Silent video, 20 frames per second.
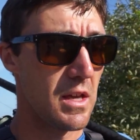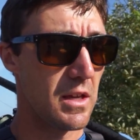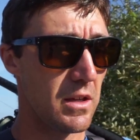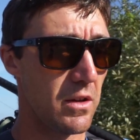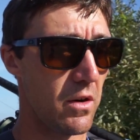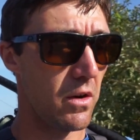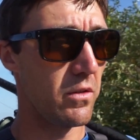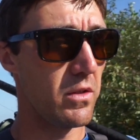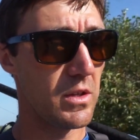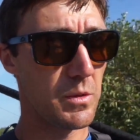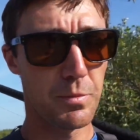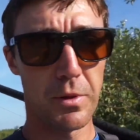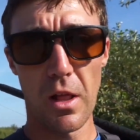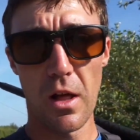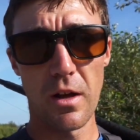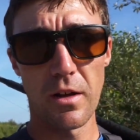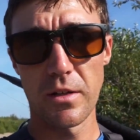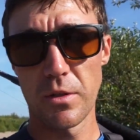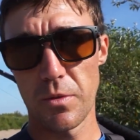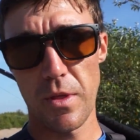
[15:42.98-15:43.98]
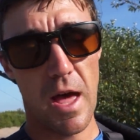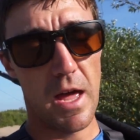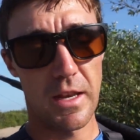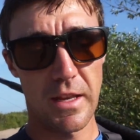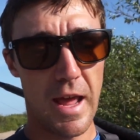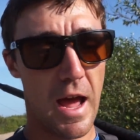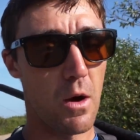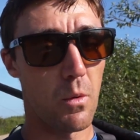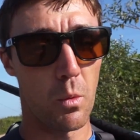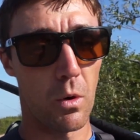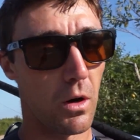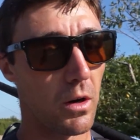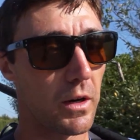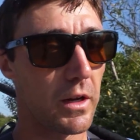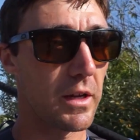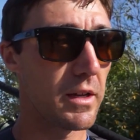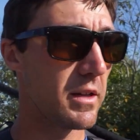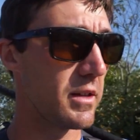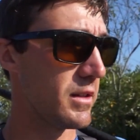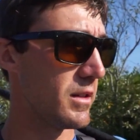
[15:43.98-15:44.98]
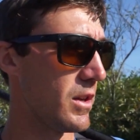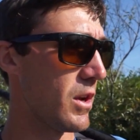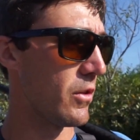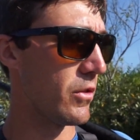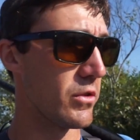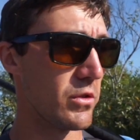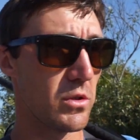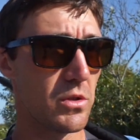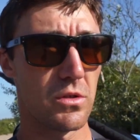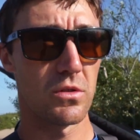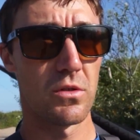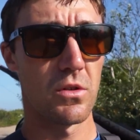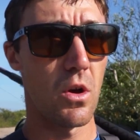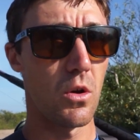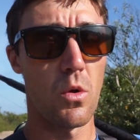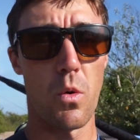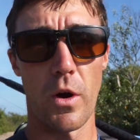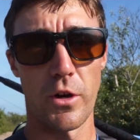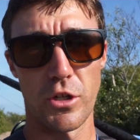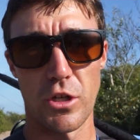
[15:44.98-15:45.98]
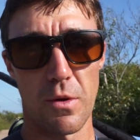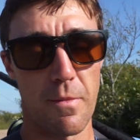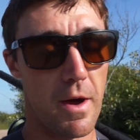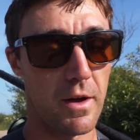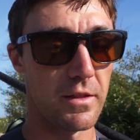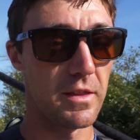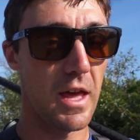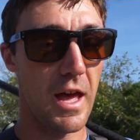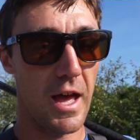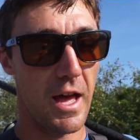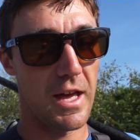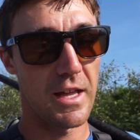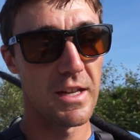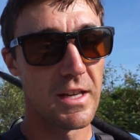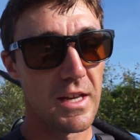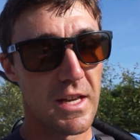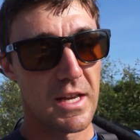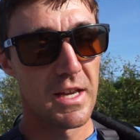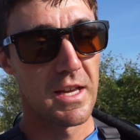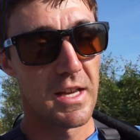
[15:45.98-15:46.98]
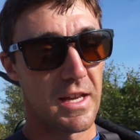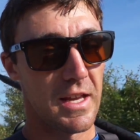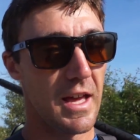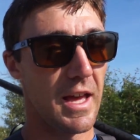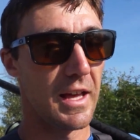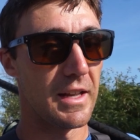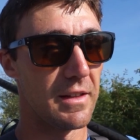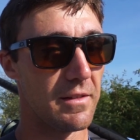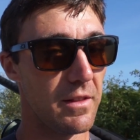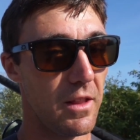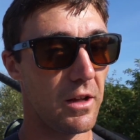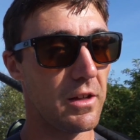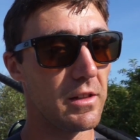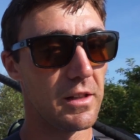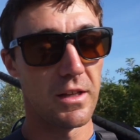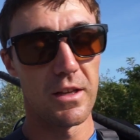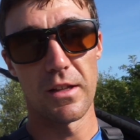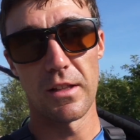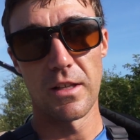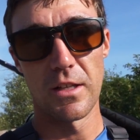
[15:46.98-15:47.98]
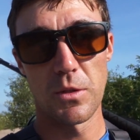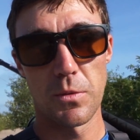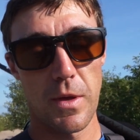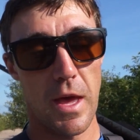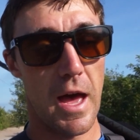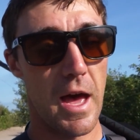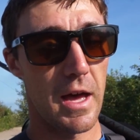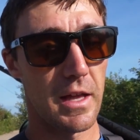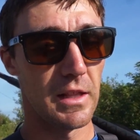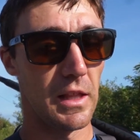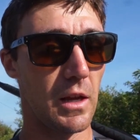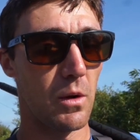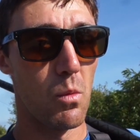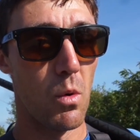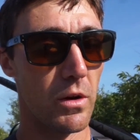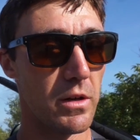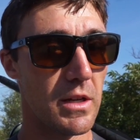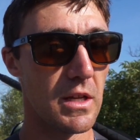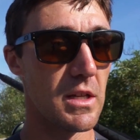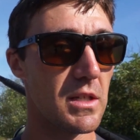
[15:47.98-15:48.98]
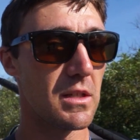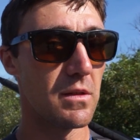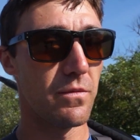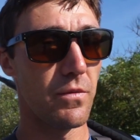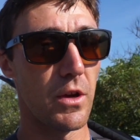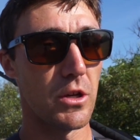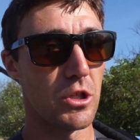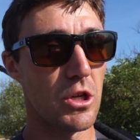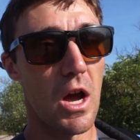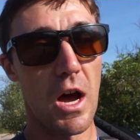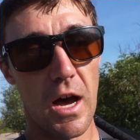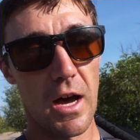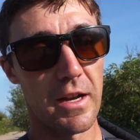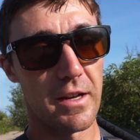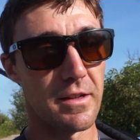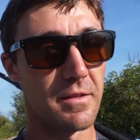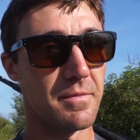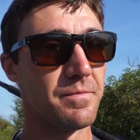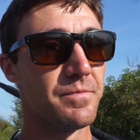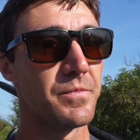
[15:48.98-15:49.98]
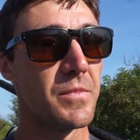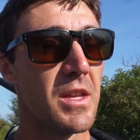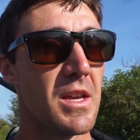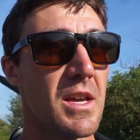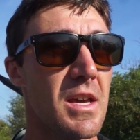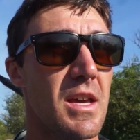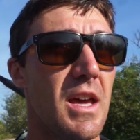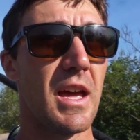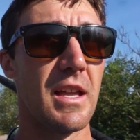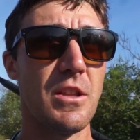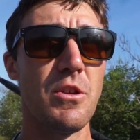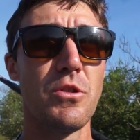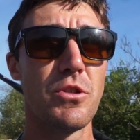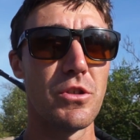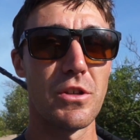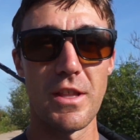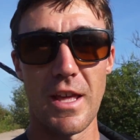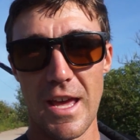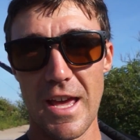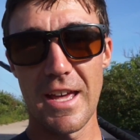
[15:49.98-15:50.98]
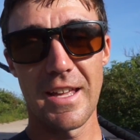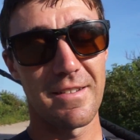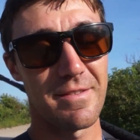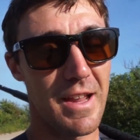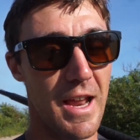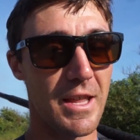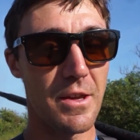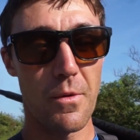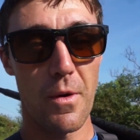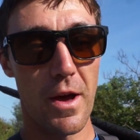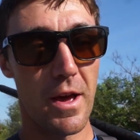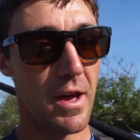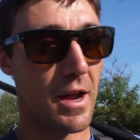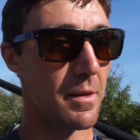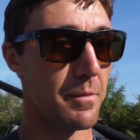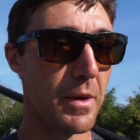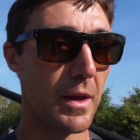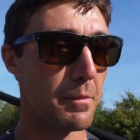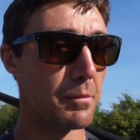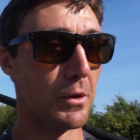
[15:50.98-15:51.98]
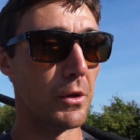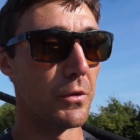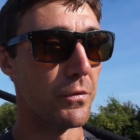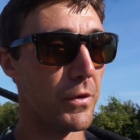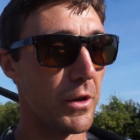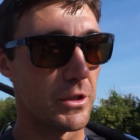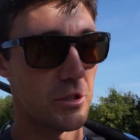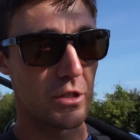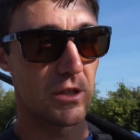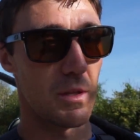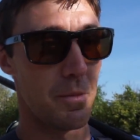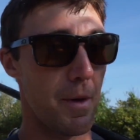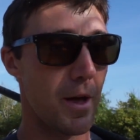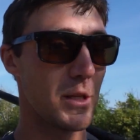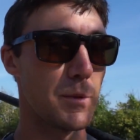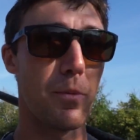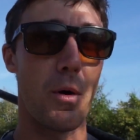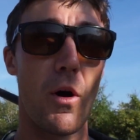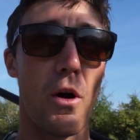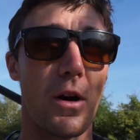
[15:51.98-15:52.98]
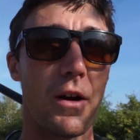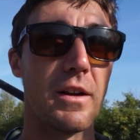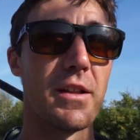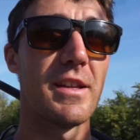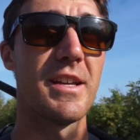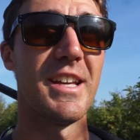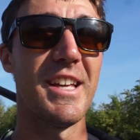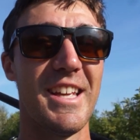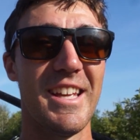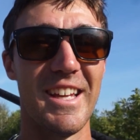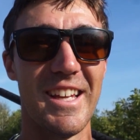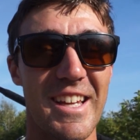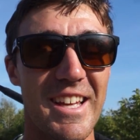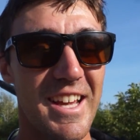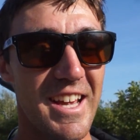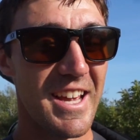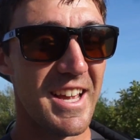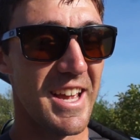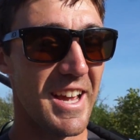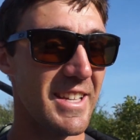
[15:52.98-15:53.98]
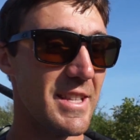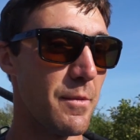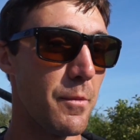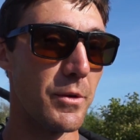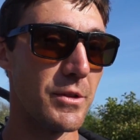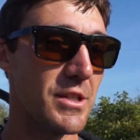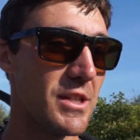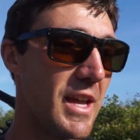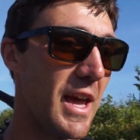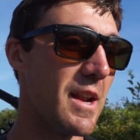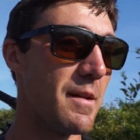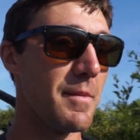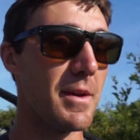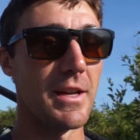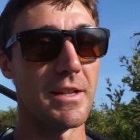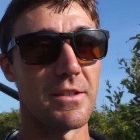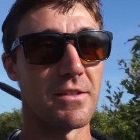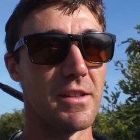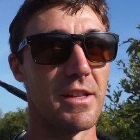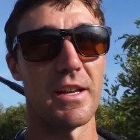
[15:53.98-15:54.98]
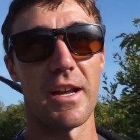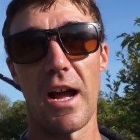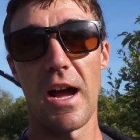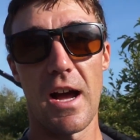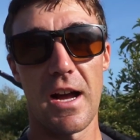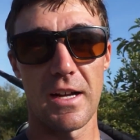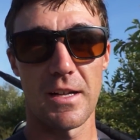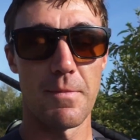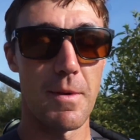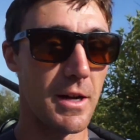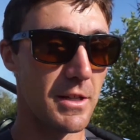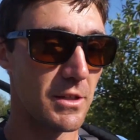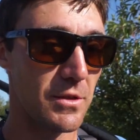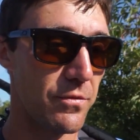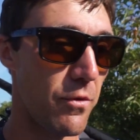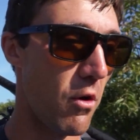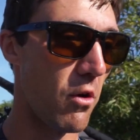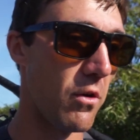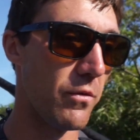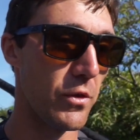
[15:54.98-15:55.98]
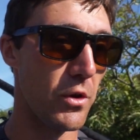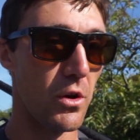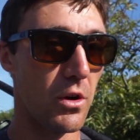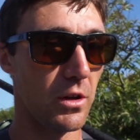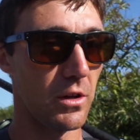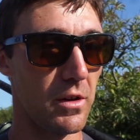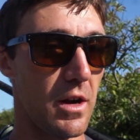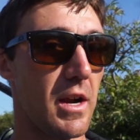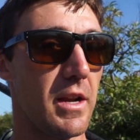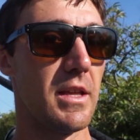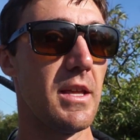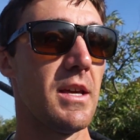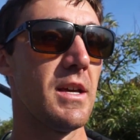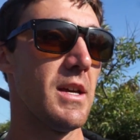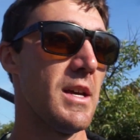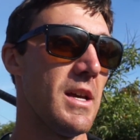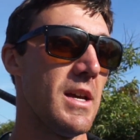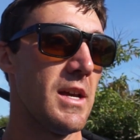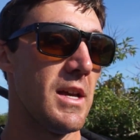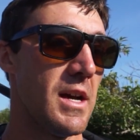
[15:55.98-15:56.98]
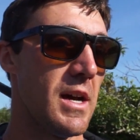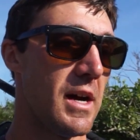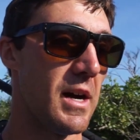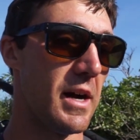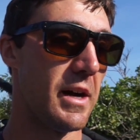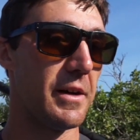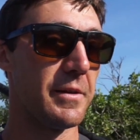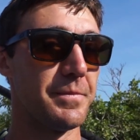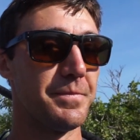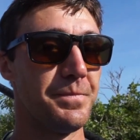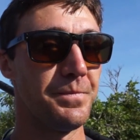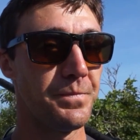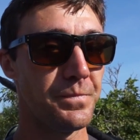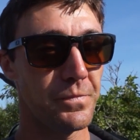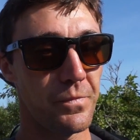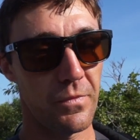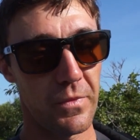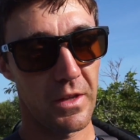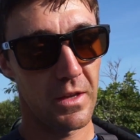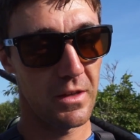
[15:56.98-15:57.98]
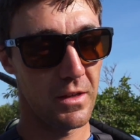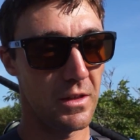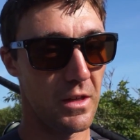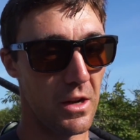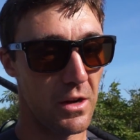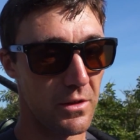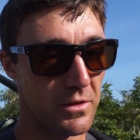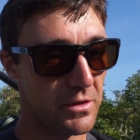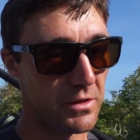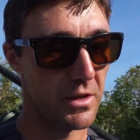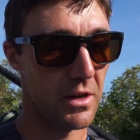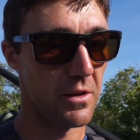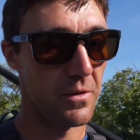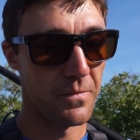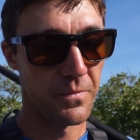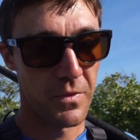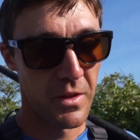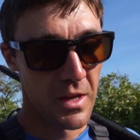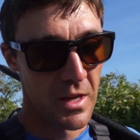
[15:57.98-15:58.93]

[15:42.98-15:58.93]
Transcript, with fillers: you know, these plugs without a doubt work, you know, there's no question about that. And luckily, at least we had like one decent fish on, and and usually the hit anyway on a big bluefish is the best part. And then once you get them in, you're like, ah, come on, just fall off the hook already. Um, you know, so